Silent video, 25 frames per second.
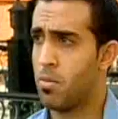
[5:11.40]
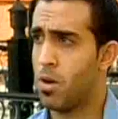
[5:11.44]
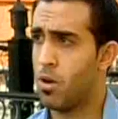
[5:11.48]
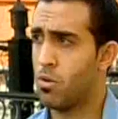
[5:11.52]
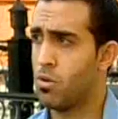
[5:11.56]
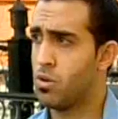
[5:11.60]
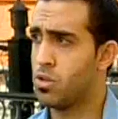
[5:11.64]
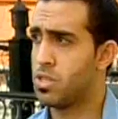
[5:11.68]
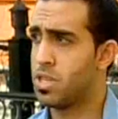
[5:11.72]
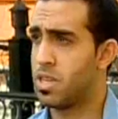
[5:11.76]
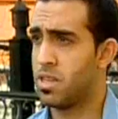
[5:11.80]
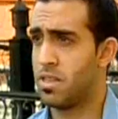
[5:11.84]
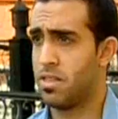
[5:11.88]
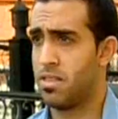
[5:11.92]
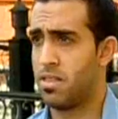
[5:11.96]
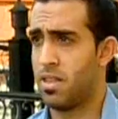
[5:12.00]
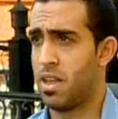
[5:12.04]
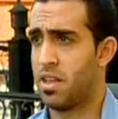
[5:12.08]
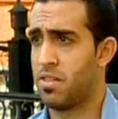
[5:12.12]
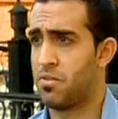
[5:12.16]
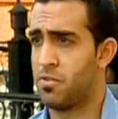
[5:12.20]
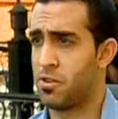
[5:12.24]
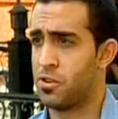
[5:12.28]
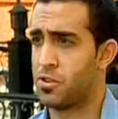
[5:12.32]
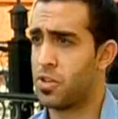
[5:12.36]
about using
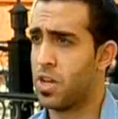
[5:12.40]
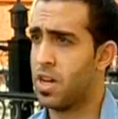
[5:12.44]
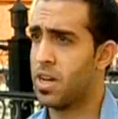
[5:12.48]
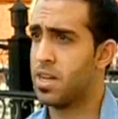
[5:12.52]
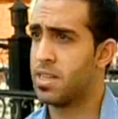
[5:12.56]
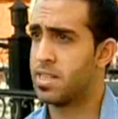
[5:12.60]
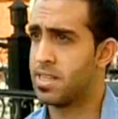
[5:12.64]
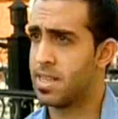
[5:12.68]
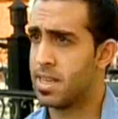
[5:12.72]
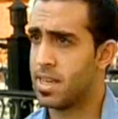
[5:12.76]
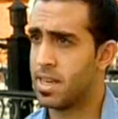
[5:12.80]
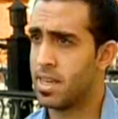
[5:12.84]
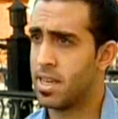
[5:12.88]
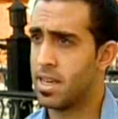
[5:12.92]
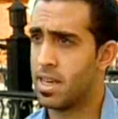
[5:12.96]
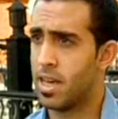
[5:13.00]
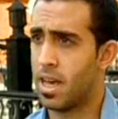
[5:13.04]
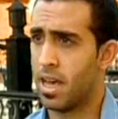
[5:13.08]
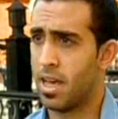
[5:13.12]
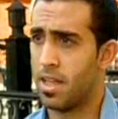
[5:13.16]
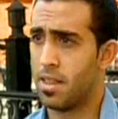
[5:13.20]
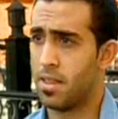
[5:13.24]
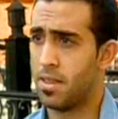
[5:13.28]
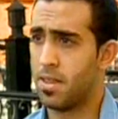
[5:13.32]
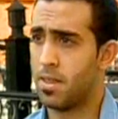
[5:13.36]
advertising
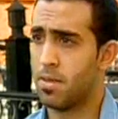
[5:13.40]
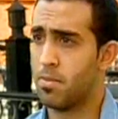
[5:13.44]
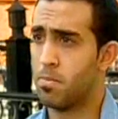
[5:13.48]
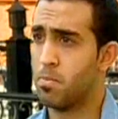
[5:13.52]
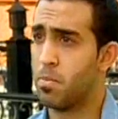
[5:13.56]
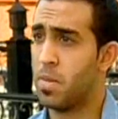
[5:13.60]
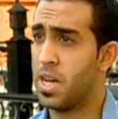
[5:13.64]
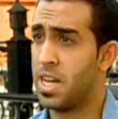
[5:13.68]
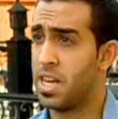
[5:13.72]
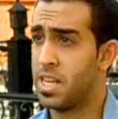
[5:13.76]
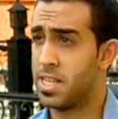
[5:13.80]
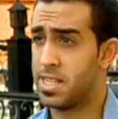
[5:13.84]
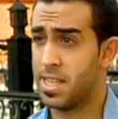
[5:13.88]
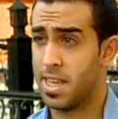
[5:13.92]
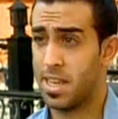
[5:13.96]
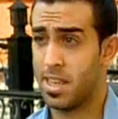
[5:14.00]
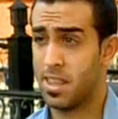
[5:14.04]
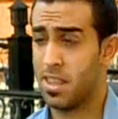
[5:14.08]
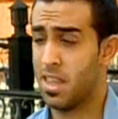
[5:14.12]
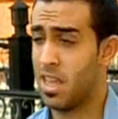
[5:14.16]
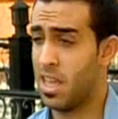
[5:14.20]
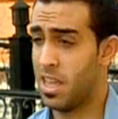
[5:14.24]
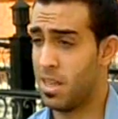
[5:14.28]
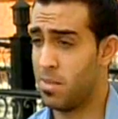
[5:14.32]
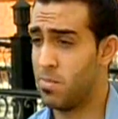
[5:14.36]
and medicine.
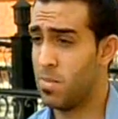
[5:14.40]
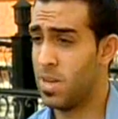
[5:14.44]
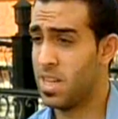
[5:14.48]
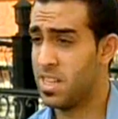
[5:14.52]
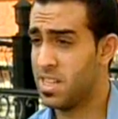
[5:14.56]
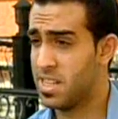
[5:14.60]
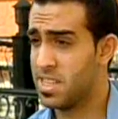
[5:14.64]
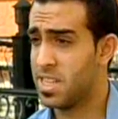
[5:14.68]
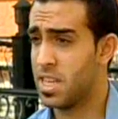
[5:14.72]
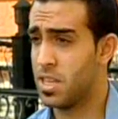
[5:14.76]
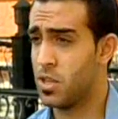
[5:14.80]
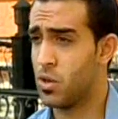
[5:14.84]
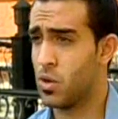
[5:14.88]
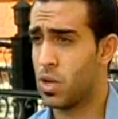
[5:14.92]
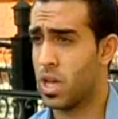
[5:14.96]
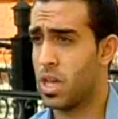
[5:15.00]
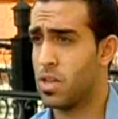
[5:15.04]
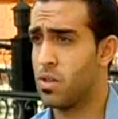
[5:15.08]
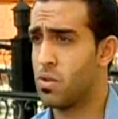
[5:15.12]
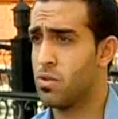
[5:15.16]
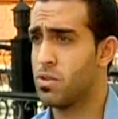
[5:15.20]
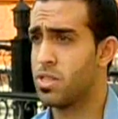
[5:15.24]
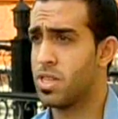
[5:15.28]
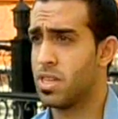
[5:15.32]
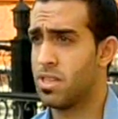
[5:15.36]
In medicine, you
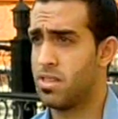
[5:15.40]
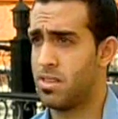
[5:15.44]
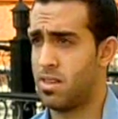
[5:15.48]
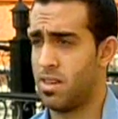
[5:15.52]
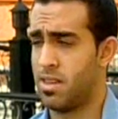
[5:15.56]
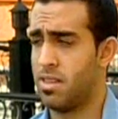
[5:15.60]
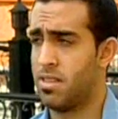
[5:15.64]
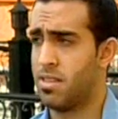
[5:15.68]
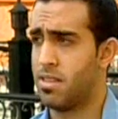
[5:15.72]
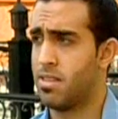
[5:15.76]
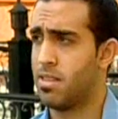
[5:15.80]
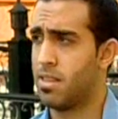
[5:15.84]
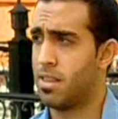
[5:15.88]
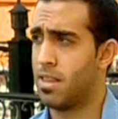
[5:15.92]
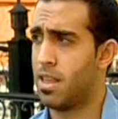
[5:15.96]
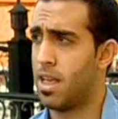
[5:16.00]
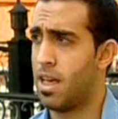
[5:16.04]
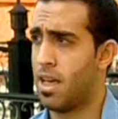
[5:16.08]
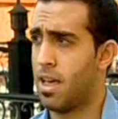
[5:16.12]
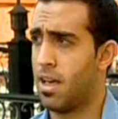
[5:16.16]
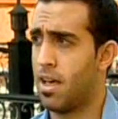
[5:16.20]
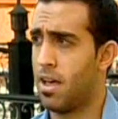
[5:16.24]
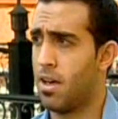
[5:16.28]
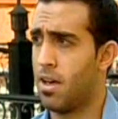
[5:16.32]
can use it in